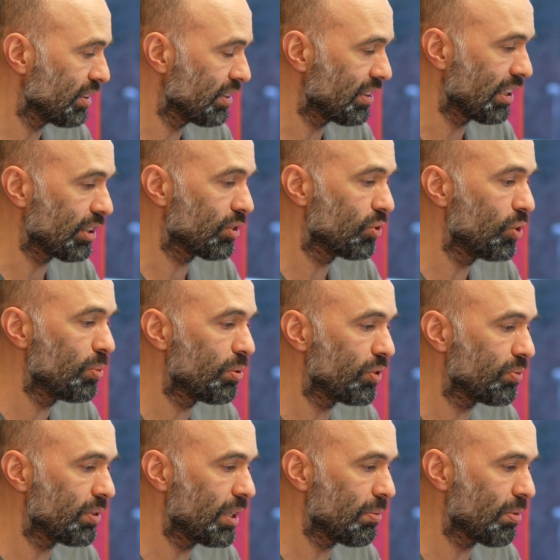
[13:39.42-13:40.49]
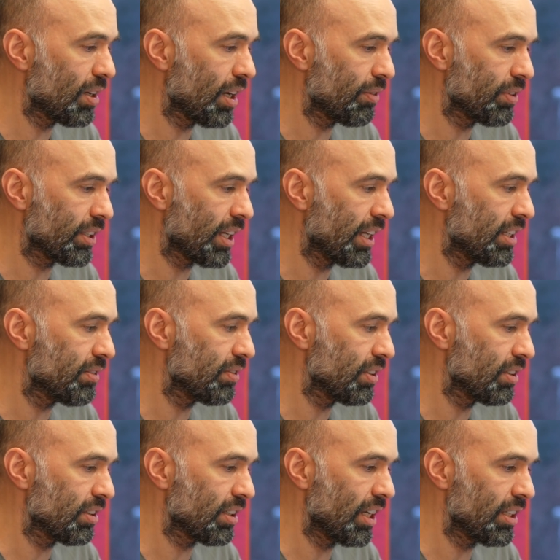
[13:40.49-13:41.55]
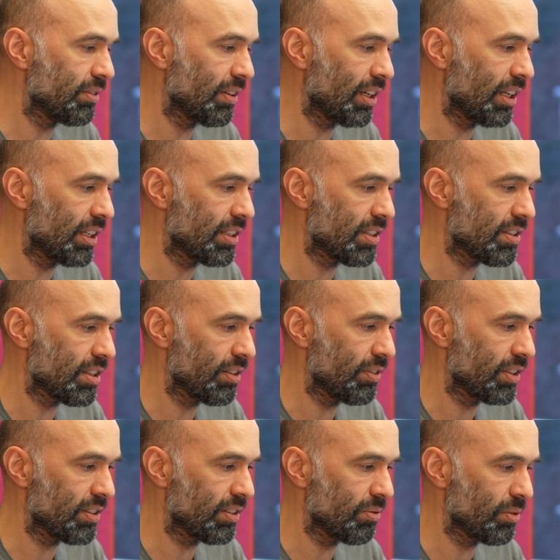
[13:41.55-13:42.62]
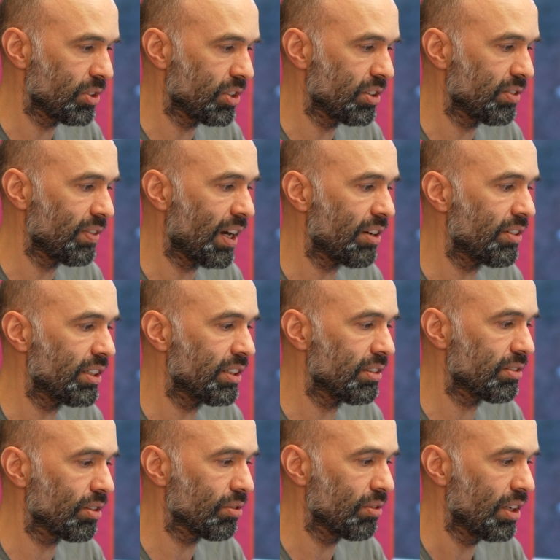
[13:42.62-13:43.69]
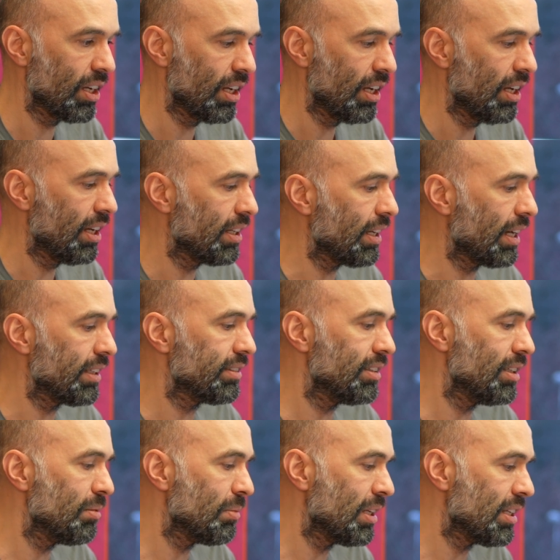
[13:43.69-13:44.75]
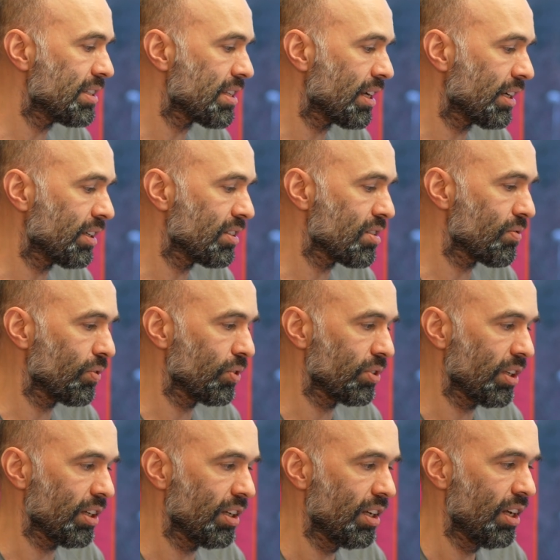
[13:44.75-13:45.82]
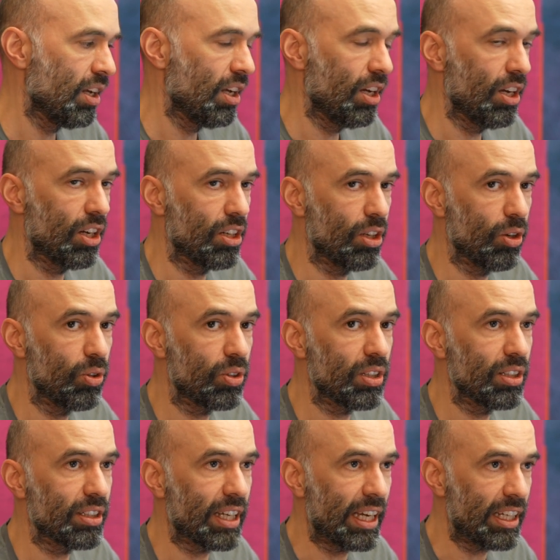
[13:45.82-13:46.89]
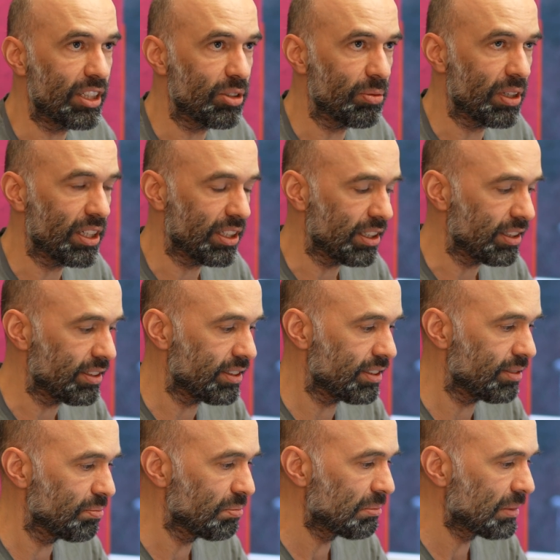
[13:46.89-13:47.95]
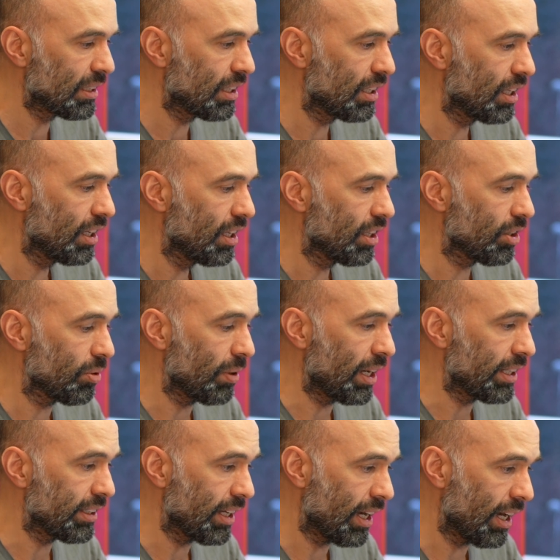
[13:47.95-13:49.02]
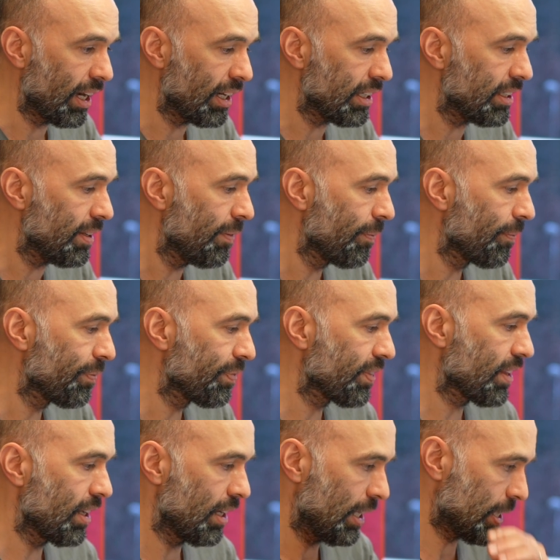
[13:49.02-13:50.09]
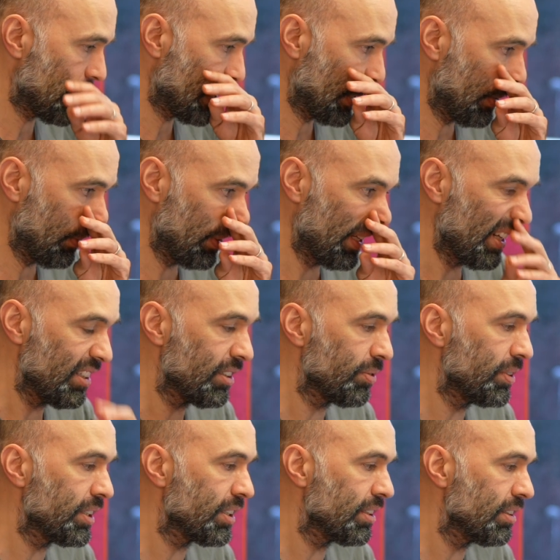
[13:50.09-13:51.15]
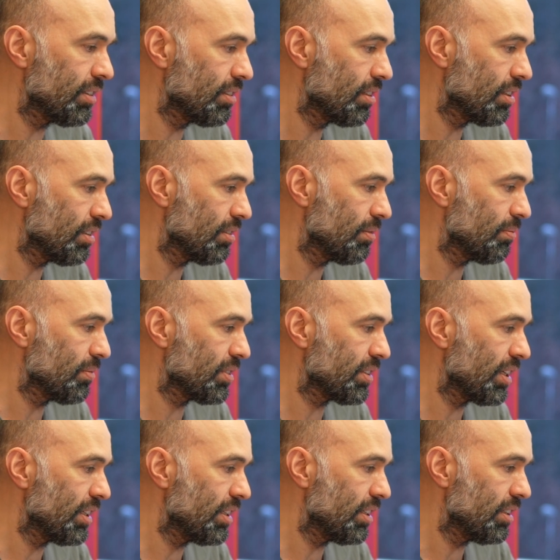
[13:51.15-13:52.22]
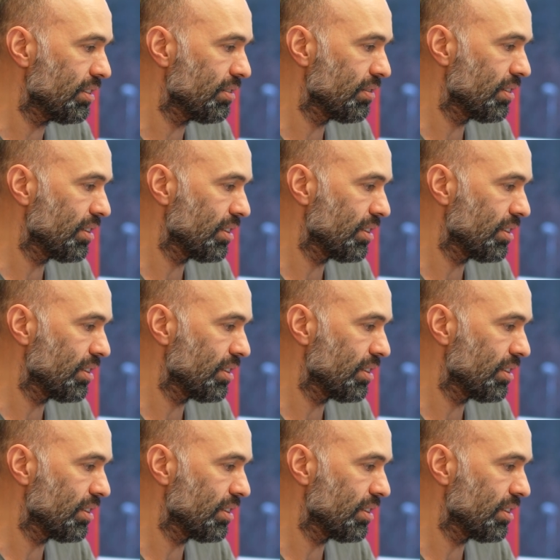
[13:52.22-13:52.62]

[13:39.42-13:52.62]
like group of people have a gateway latency which is varying. So 19 milliseconds for the local gateway is quite high. Let's see what else we can say here.